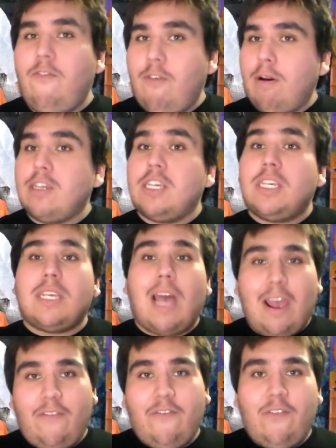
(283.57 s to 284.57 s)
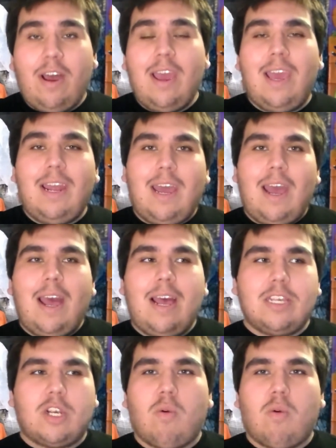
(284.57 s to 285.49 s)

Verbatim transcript: For sci fi, it has.